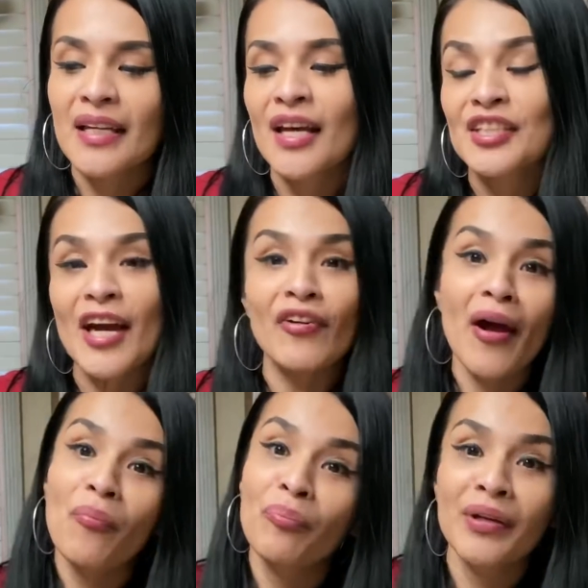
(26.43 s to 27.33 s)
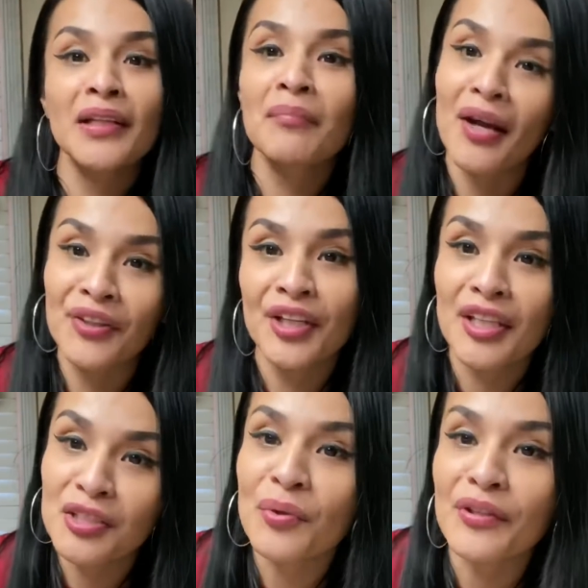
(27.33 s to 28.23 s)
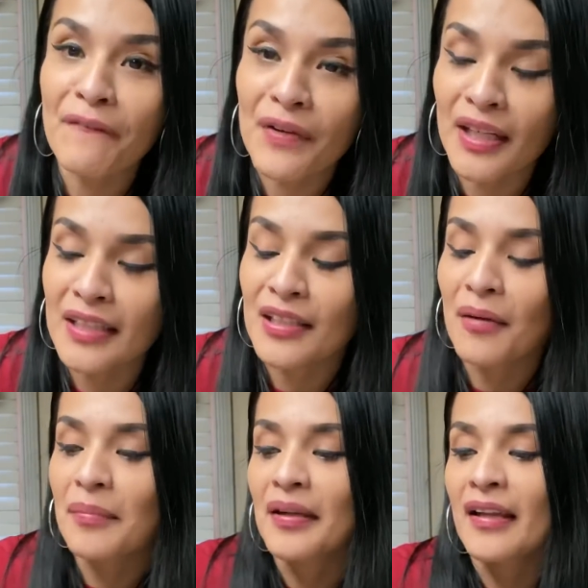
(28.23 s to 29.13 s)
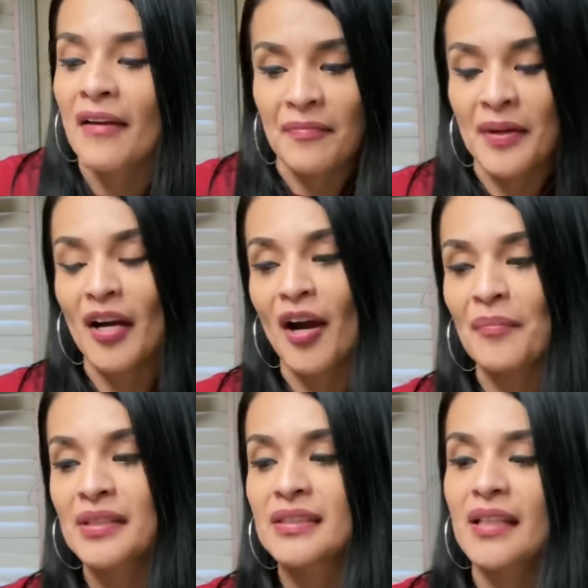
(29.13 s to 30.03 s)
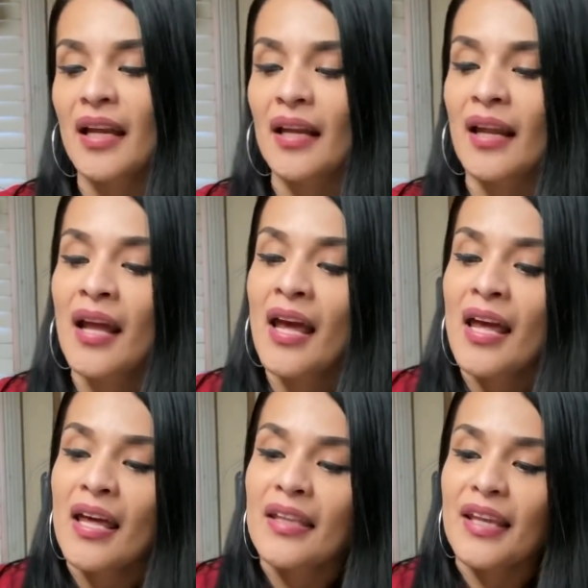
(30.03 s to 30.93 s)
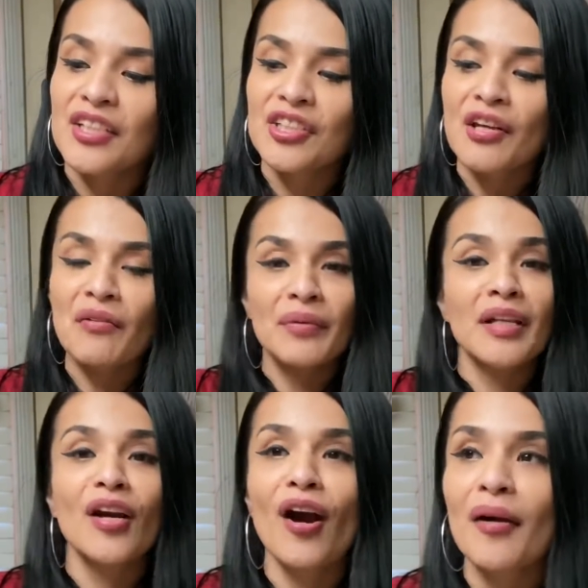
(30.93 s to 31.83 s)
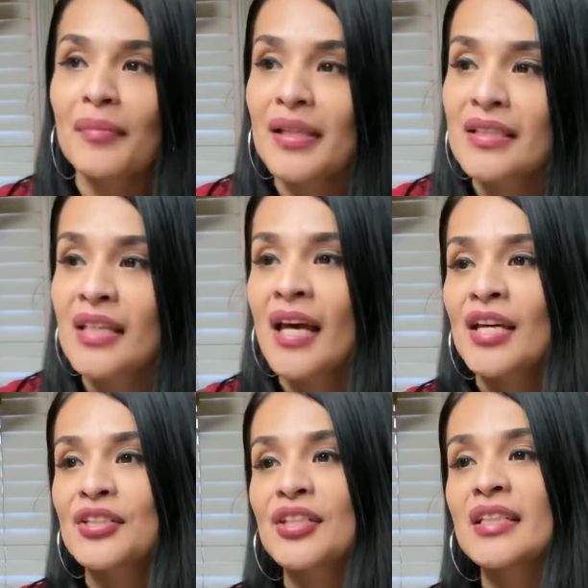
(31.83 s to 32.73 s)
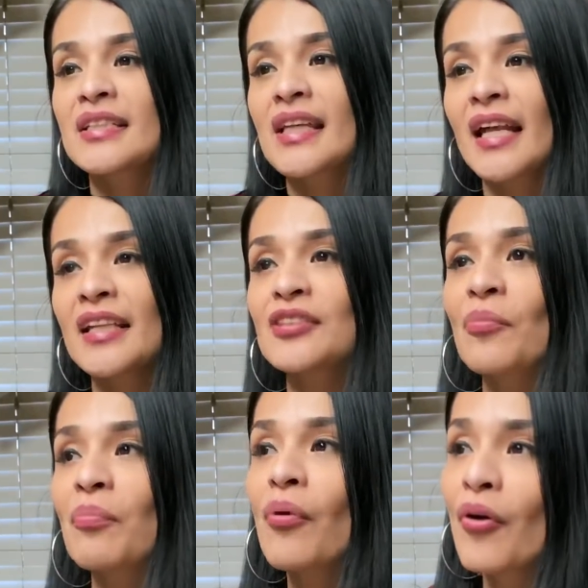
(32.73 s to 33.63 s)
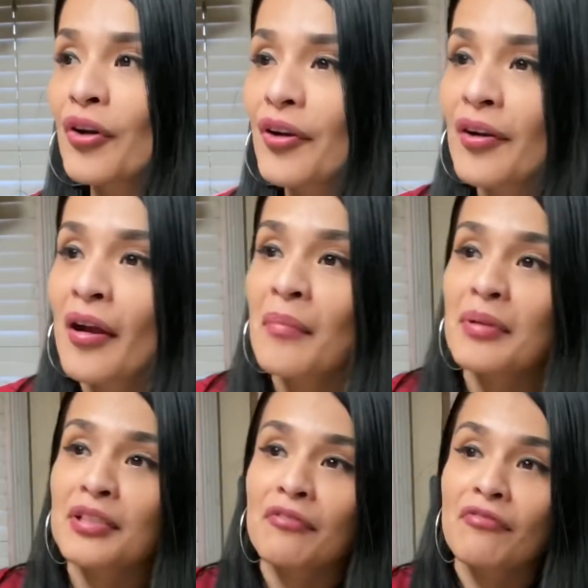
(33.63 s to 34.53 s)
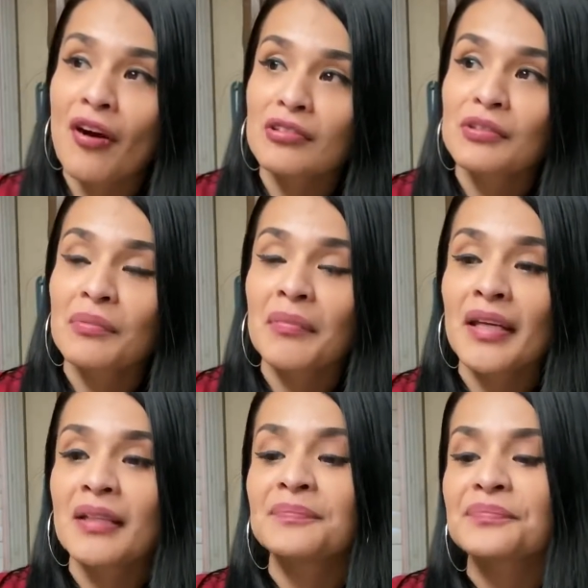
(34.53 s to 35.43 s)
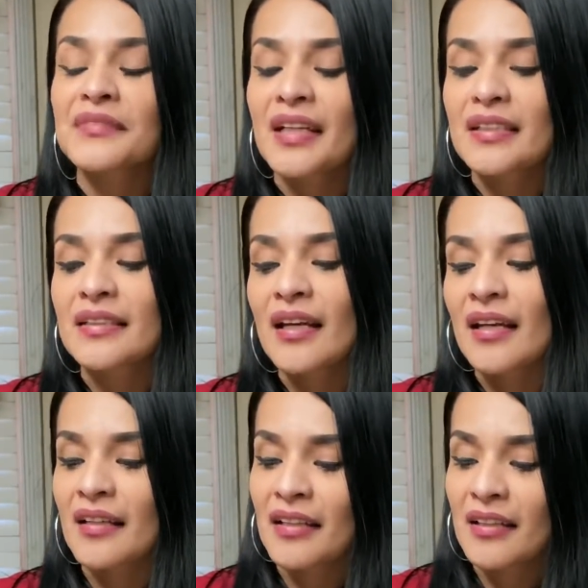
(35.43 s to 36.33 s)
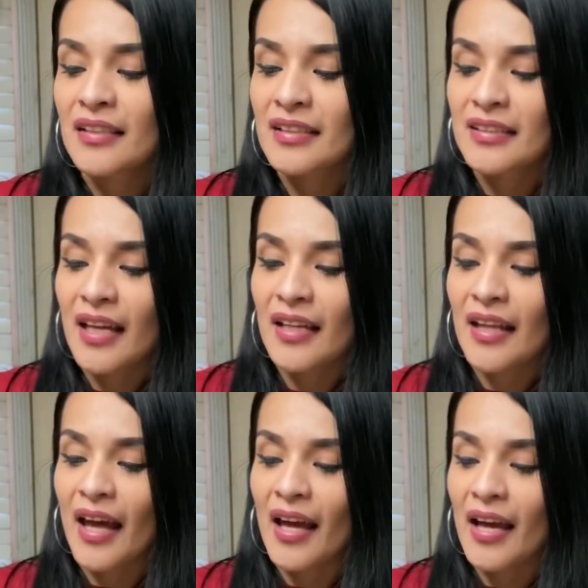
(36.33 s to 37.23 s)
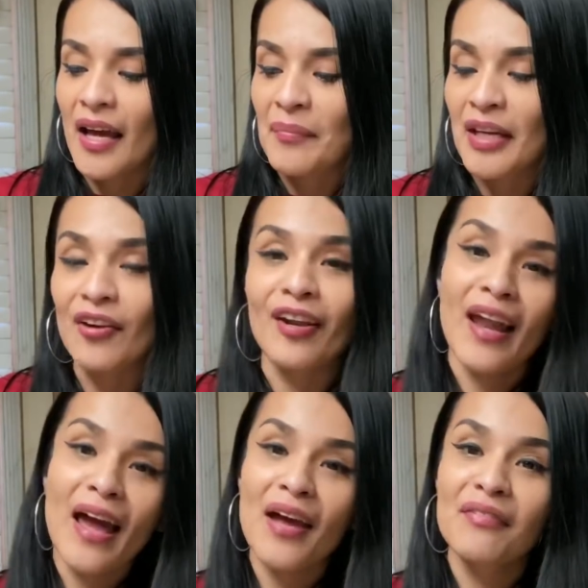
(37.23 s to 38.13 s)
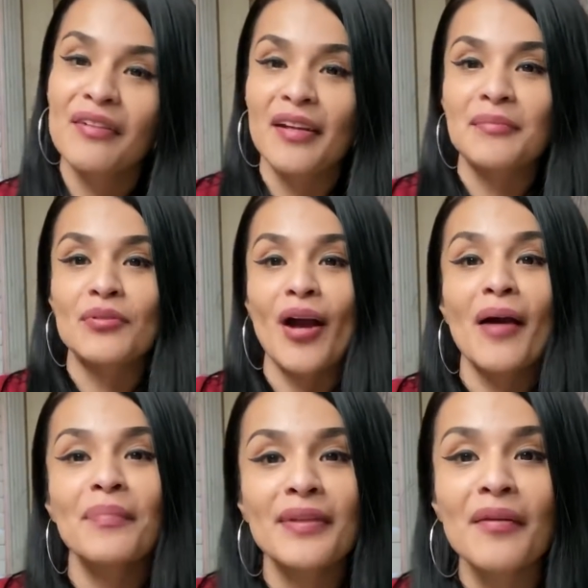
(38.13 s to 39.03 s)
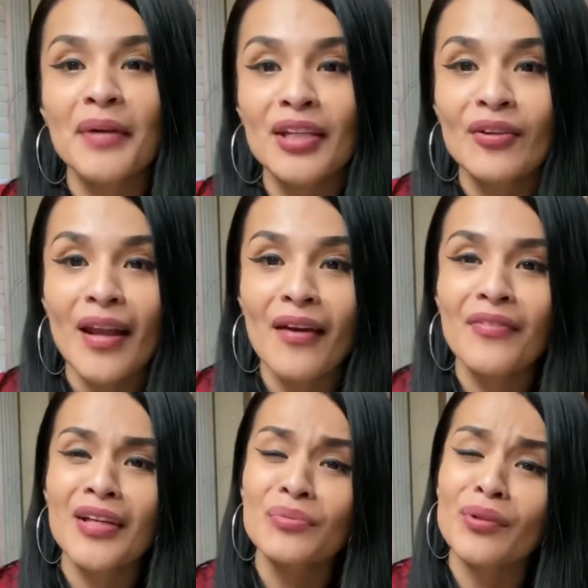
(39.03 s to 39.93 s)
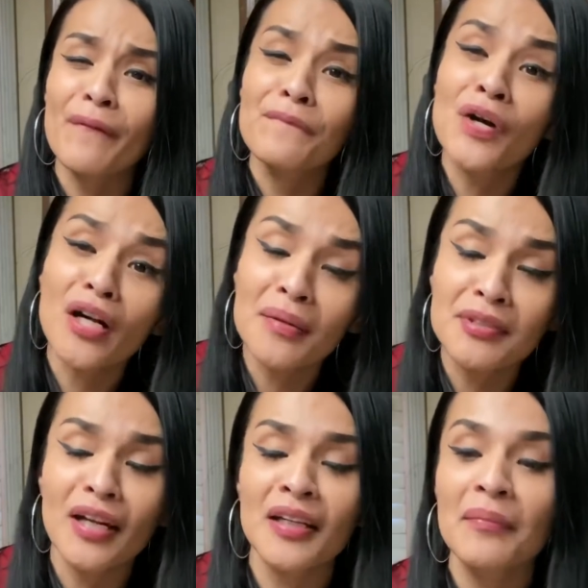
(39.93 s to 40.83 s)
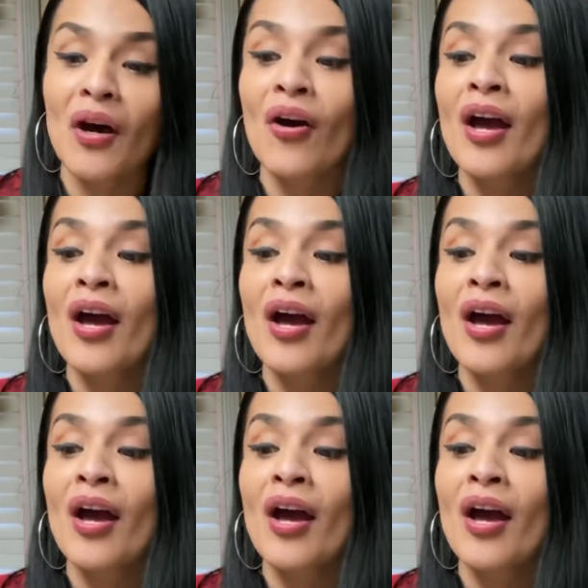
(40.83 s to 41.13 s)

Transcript: Shout out Brittany Martinez, what the fuck is up? Left me a comment, said that she never really comments. She's a silent supporter, but she fucks with me. Este, she said that I make her laugh, and I'm so happy that I make you laugh. That's what the fuck I'm talking about.